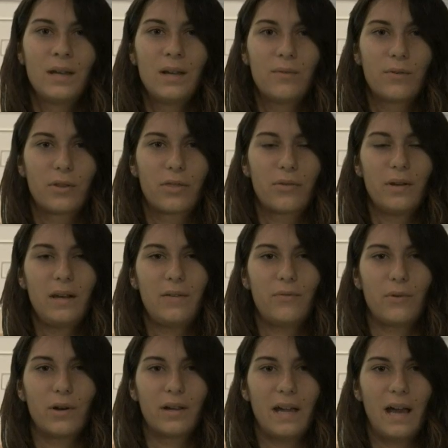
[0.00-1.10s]
For the three-day
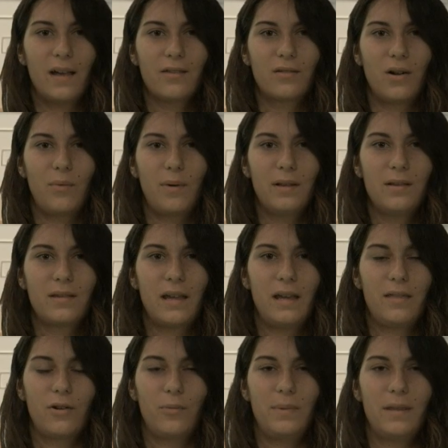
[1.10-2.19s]
forecast, on Wednesday,
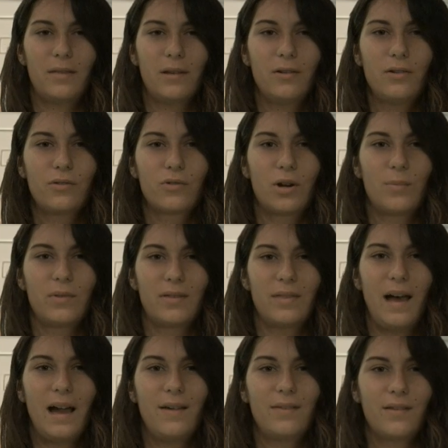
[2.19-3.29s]
there will be thunderstorms with a
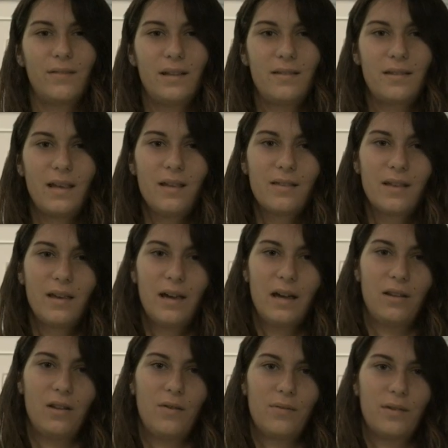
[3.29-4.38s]
high of 76 and
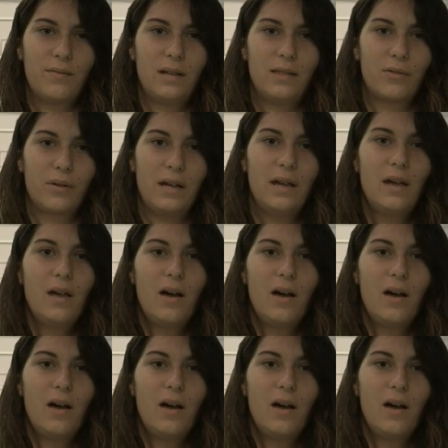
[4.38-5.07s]
a low of 73,